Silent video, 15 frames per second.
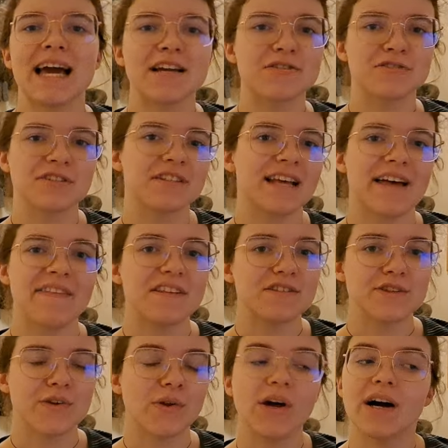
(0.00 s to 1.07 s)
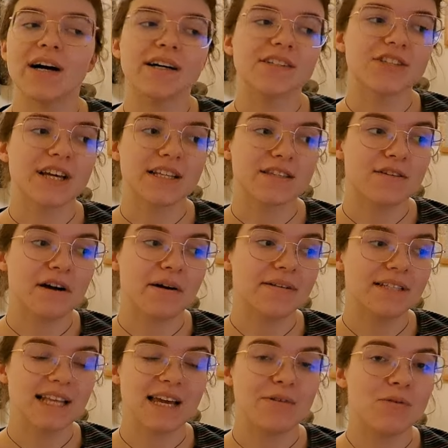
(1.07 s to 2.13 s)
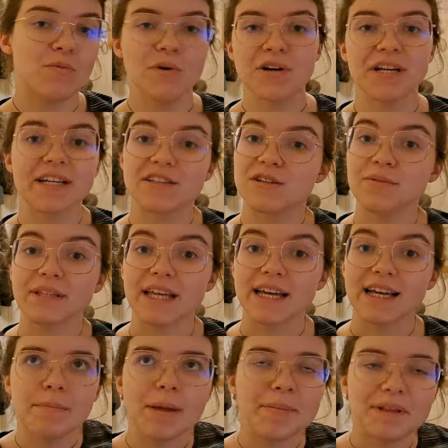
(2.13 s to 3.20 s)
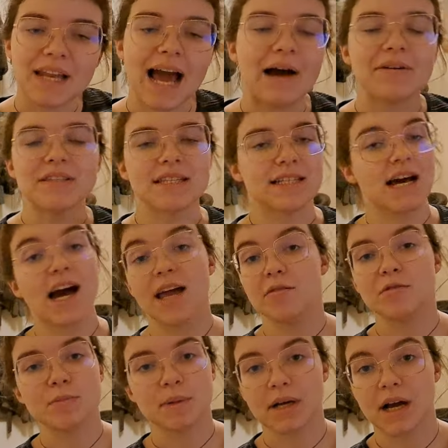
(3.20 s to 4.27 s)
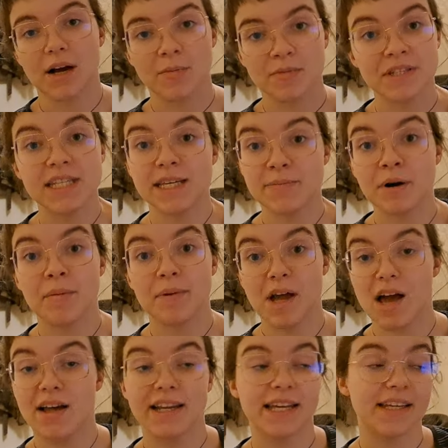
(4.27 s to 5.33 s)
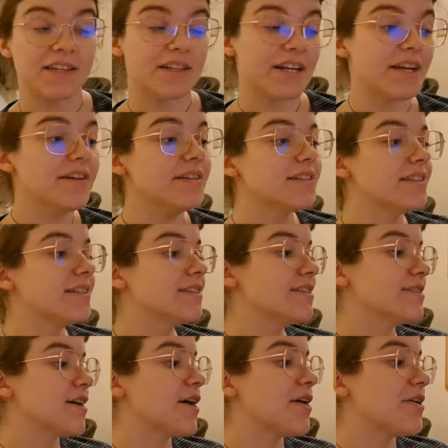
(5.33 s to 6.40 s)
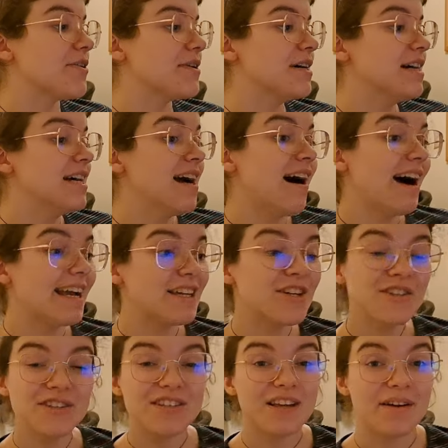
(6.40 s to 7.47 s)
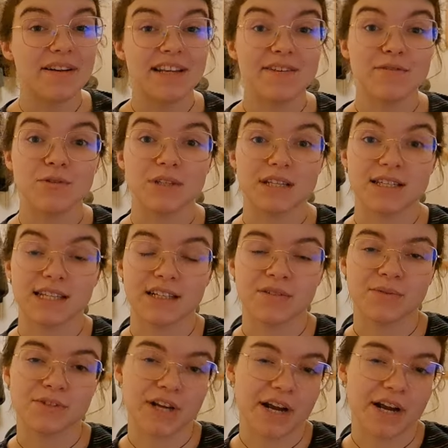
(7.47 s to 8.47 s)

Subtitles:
extra set that's too large, and so I was like, well, what can I do with it? Maybe now is the time to become the Depop girly, you know? So I could just go and give all these things to a